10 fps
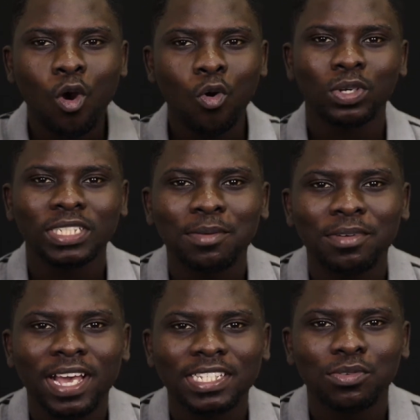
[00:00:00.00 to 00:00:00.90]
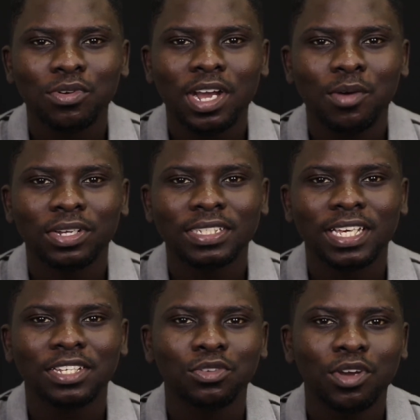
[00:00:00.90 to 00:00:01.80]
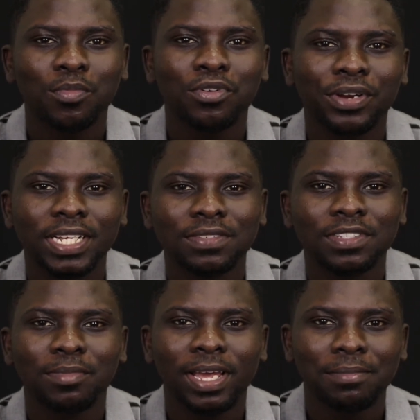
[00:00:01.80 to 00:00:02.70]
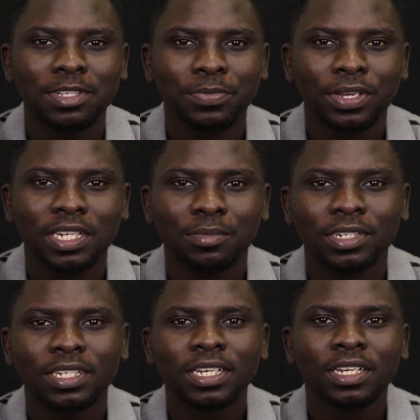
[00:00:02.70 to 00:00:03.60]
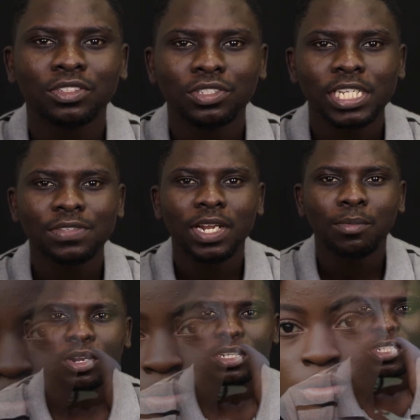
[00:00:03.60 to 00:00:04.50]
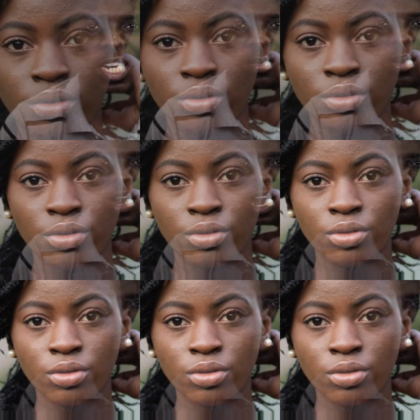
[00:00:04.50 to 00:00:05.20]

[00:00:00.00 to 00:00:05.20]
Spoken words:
What's up guys, and welcome once again to Kwapong Kreatives, and my name is Benjamin. In today's video I'm going to talk about how I